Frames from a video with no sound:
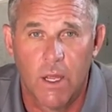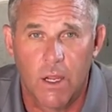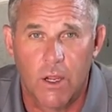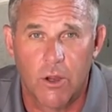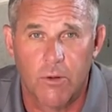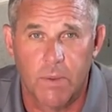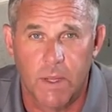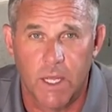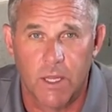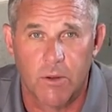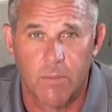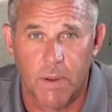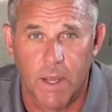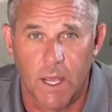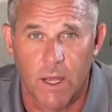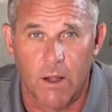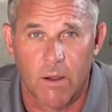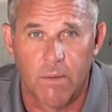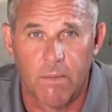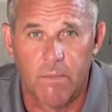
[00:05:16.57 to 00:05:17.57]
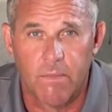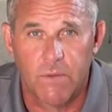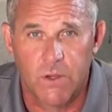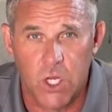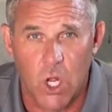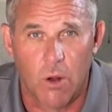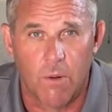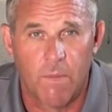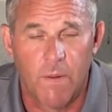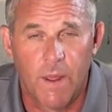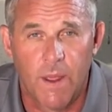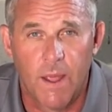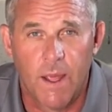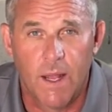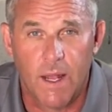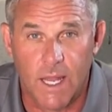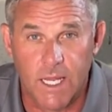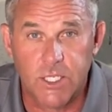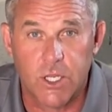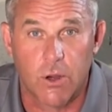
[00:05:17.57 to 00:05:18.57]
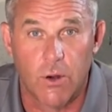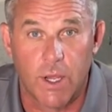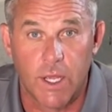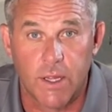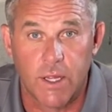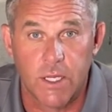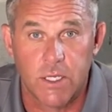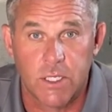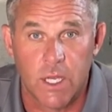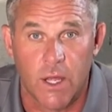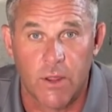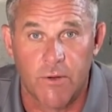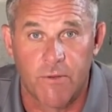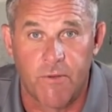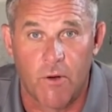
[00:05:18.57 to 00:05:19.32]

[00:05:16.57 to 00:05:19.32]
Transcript: could be in the pail. So let's go get this on the